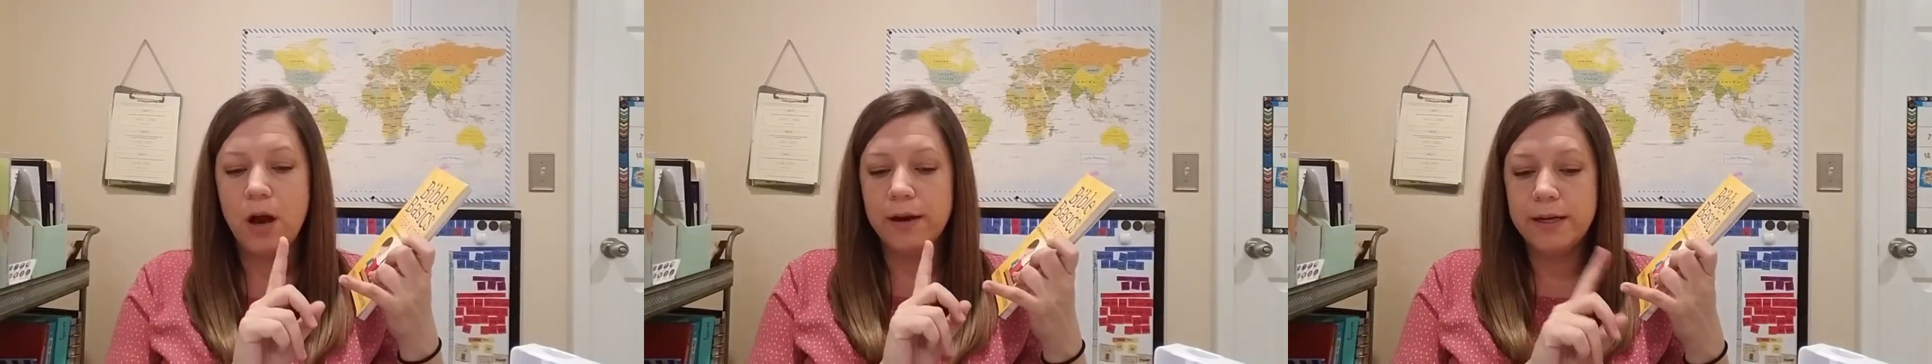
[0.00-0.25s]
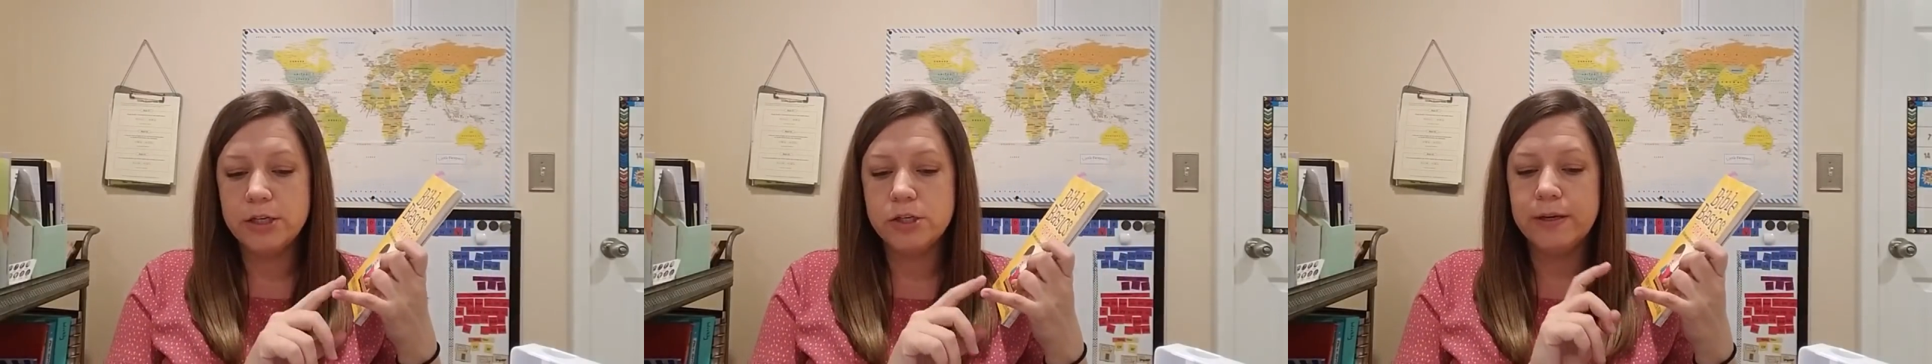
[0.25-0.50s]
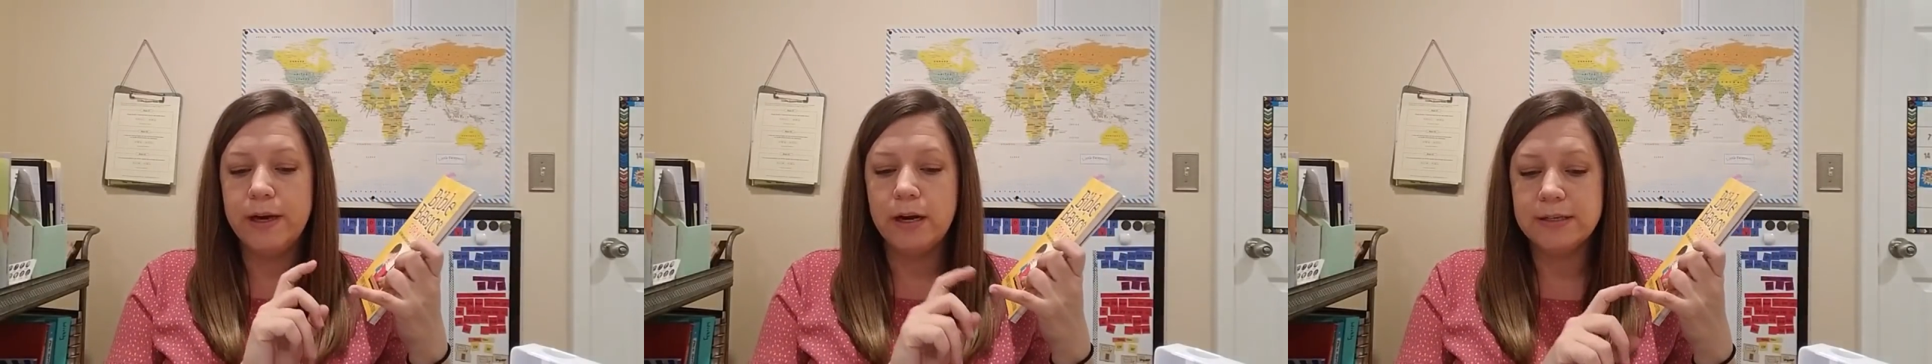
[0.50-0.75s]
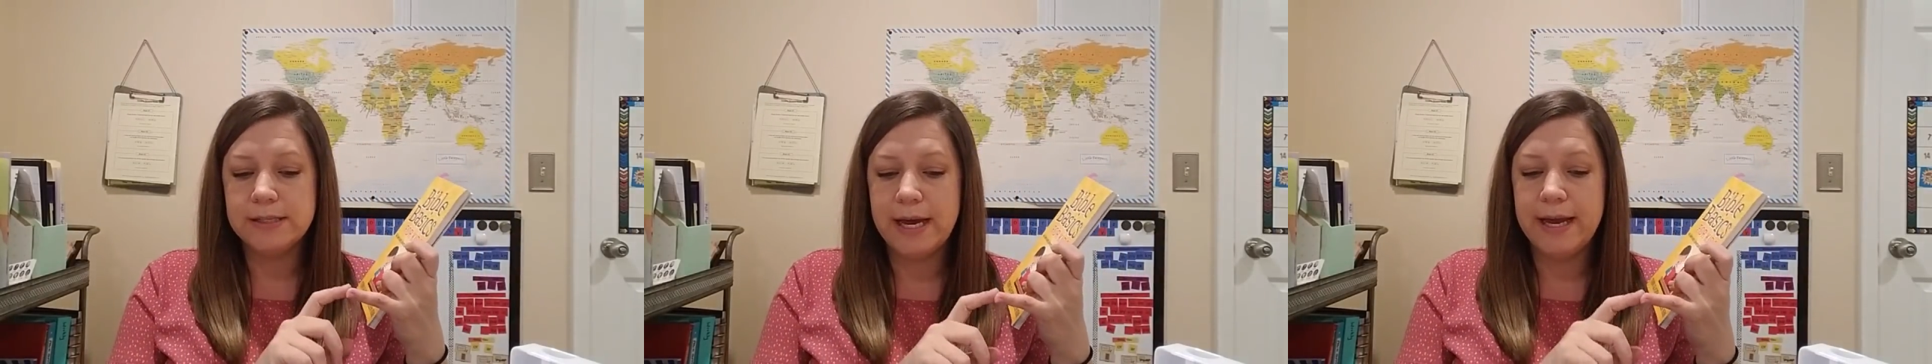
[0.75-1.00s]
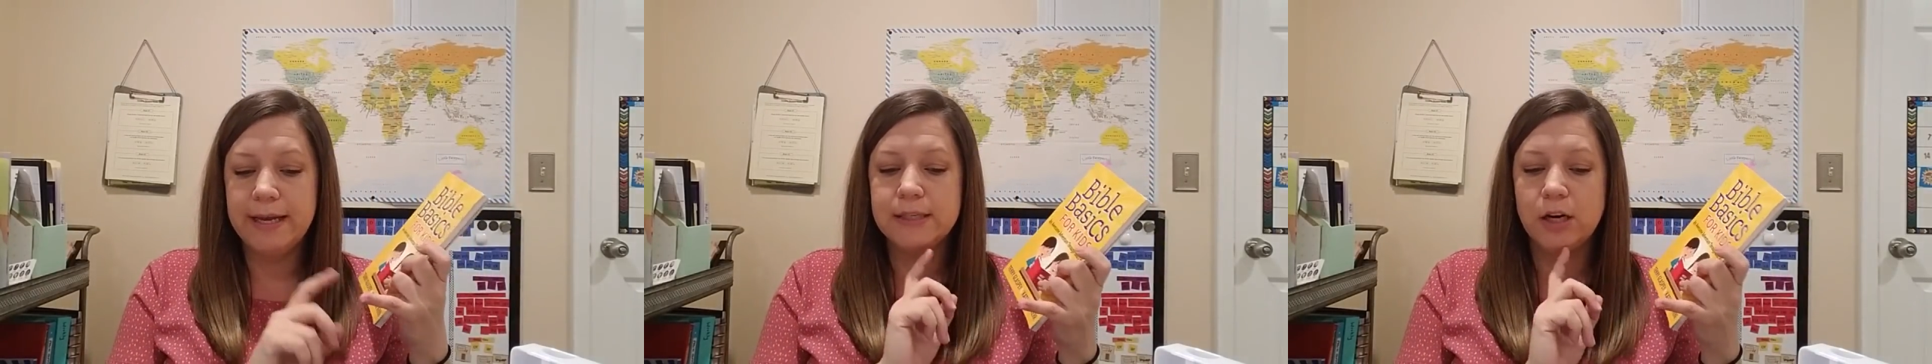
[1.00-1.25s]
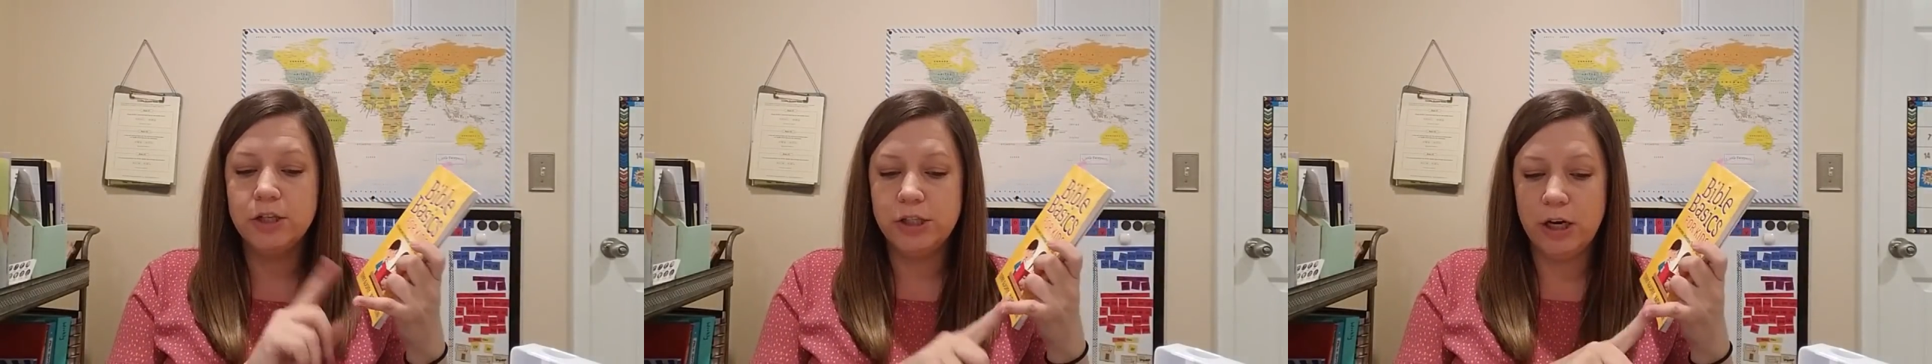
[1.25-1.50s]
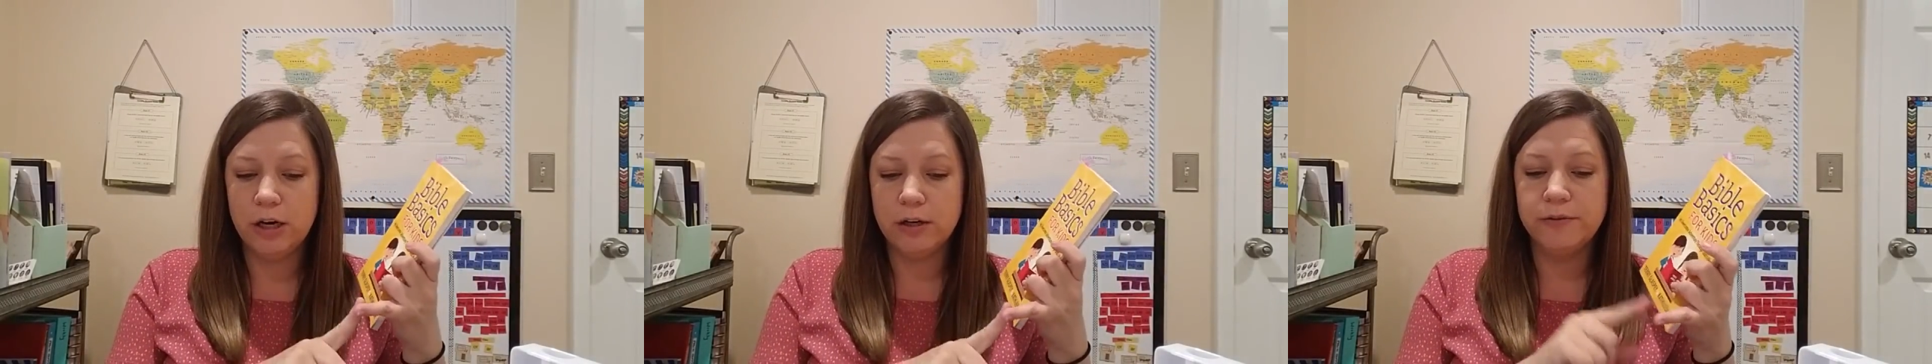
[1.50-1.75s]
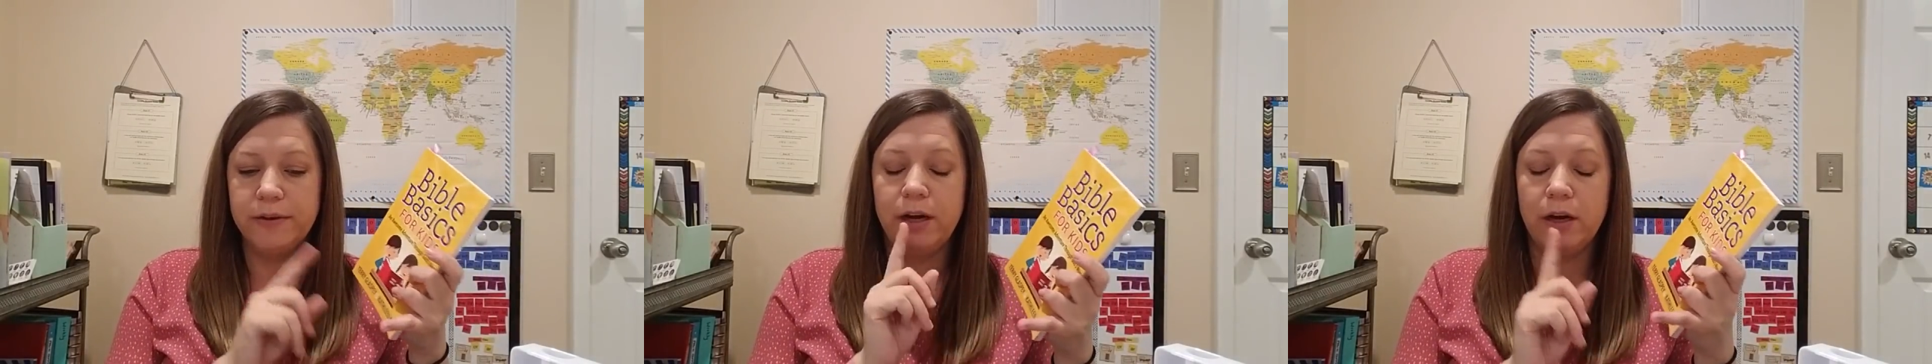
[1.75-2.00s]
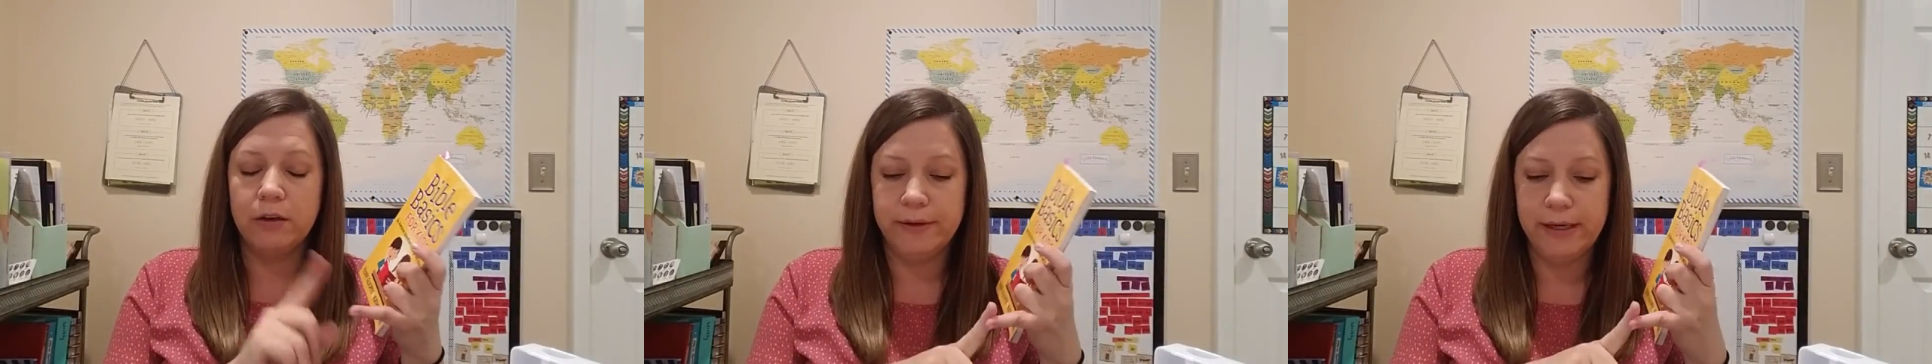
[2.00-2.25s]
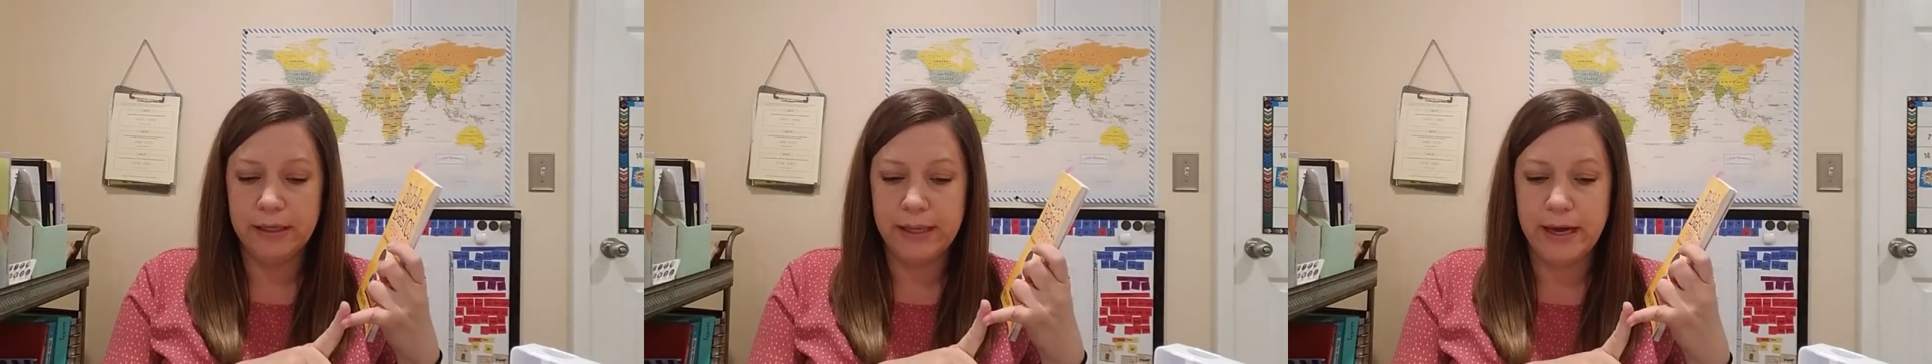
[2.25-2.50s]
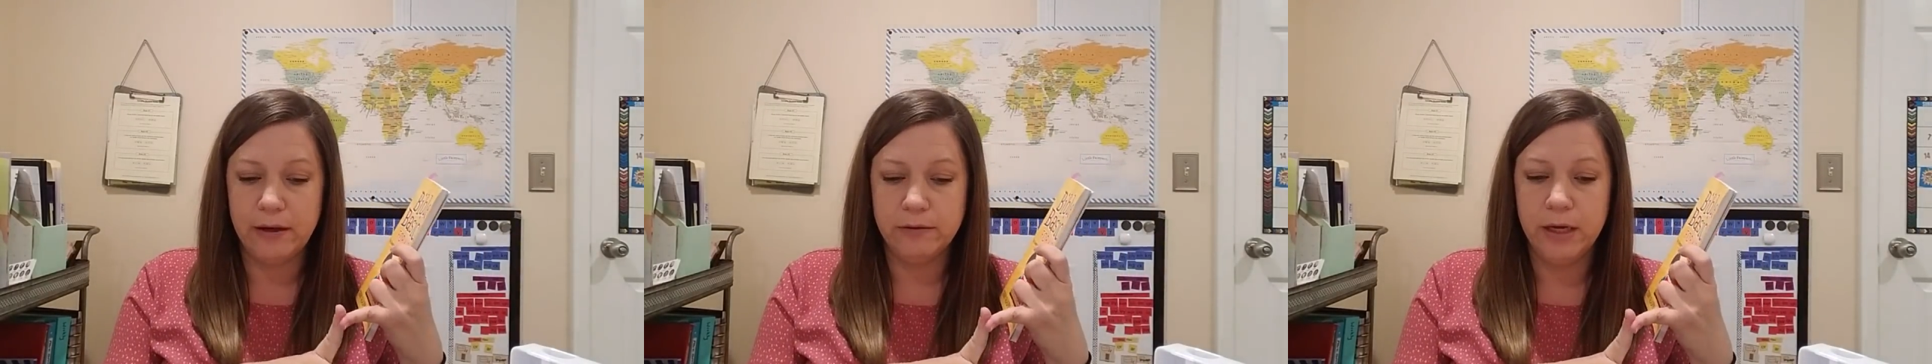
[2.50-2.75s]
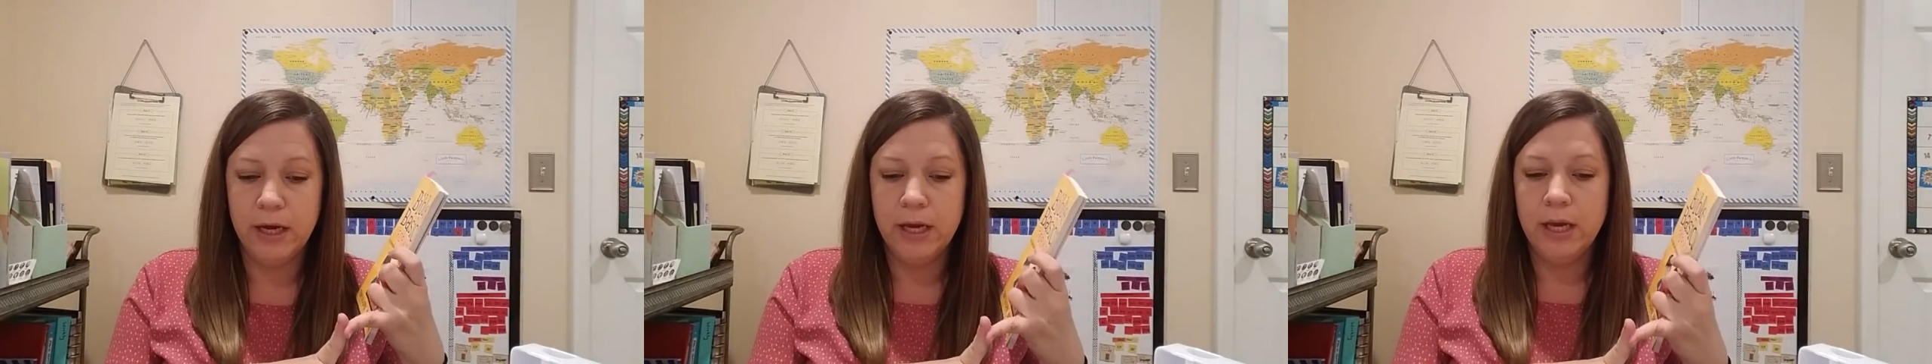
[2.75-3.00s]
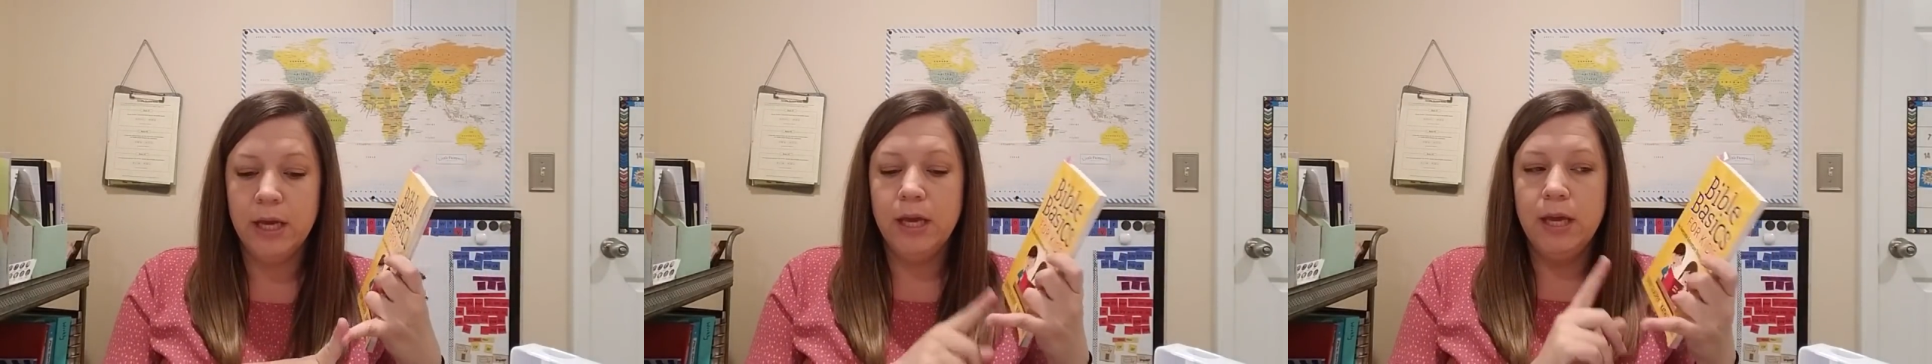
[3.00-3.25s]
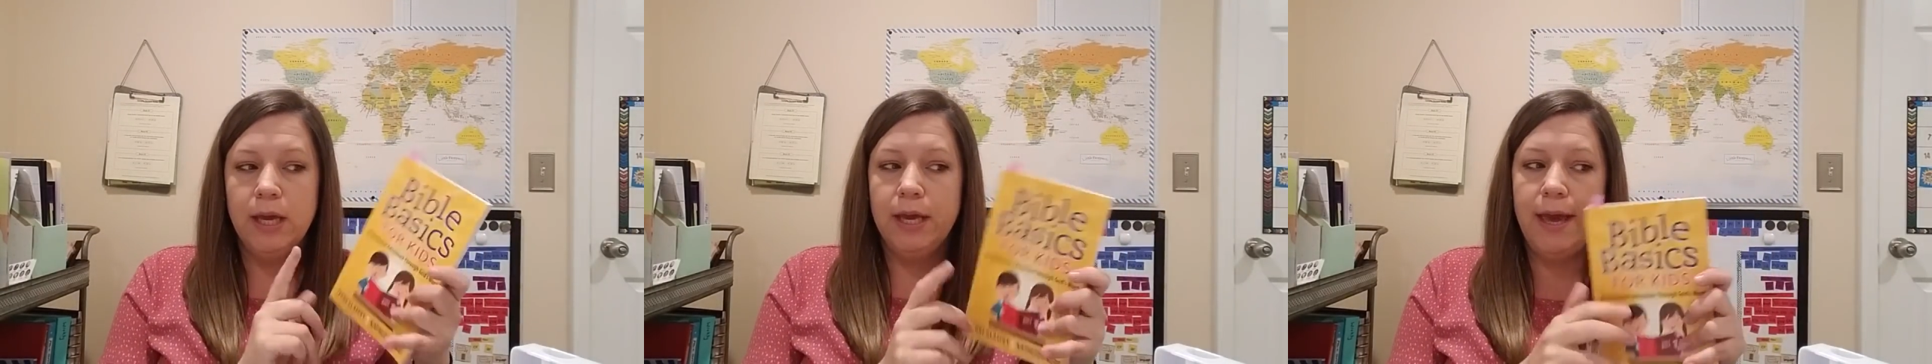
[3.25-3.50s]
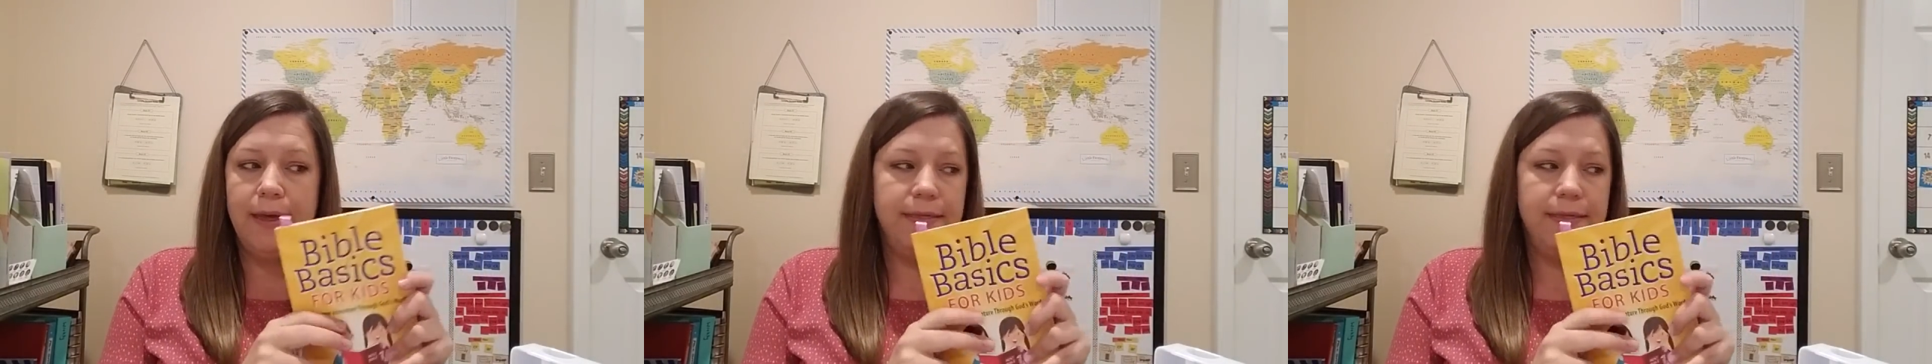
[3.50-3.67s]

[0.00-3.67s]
our history, our science, our geography, our read aloud, and